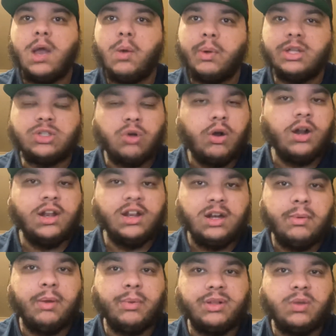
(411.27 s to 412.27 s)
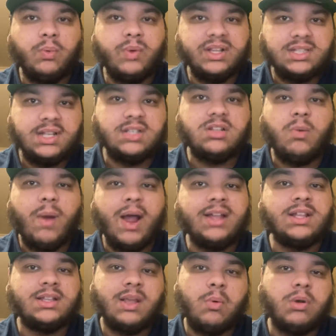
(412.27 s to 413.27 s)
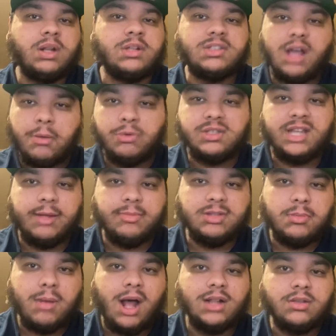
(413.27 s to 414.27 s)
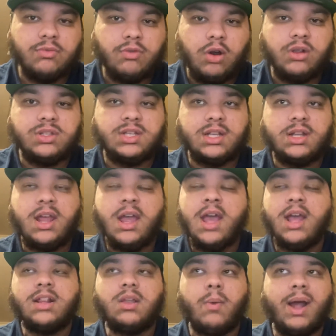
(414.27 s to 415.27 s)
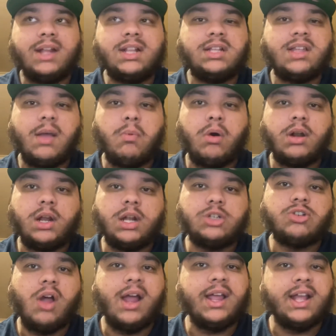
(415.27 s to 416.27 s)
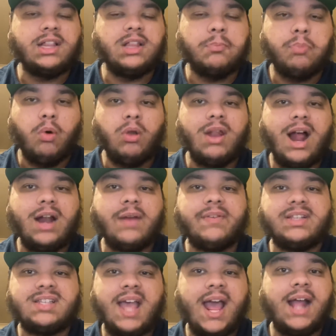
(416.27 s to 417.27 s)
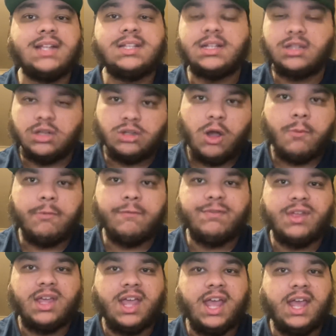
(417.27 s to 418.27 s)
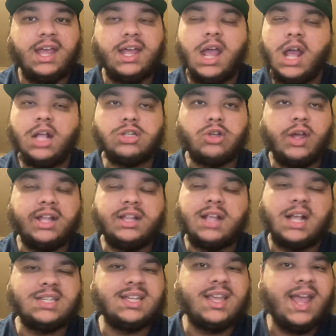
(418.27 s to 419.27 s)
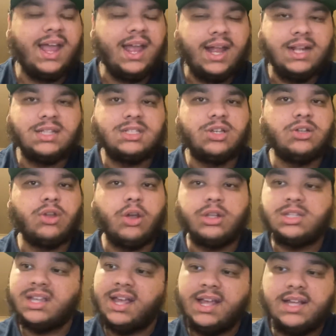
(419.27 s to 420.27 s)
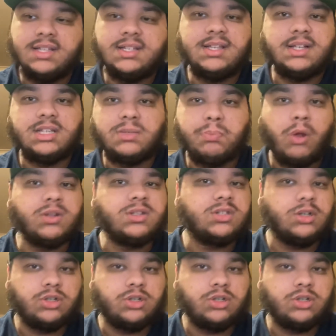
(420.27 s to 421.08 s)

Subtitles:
We saw it a little bit with the Wizards. The way that they want to double team DeMar DeRozan. The way that they want to try and get the ball out of his hands at the top of the key so he doesn't get into those easier spots to